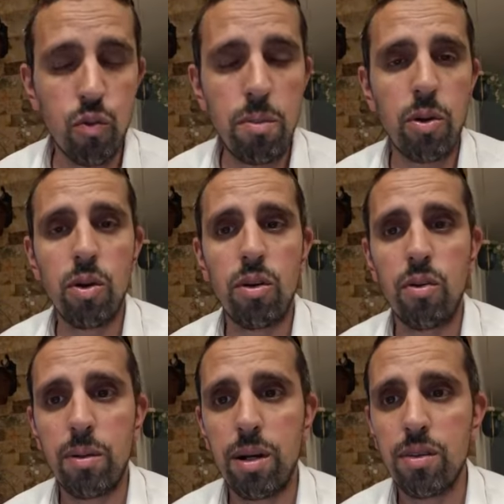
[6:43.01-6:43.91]
great Moroccan
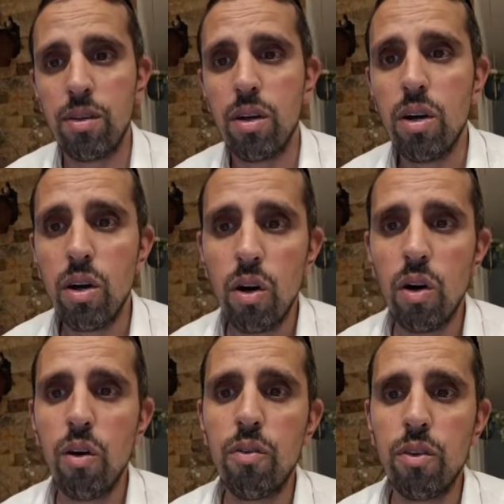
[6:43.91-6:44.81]
rabbis
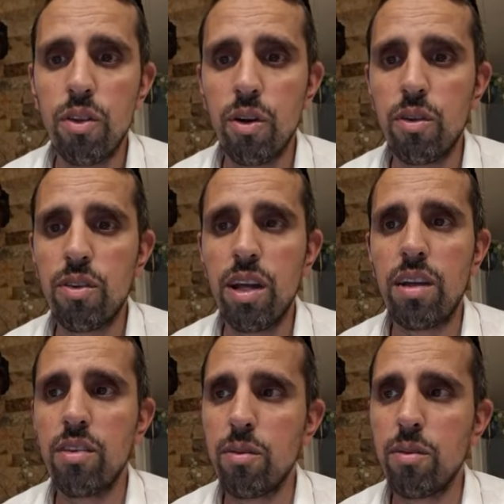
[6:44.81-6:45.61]
of those days.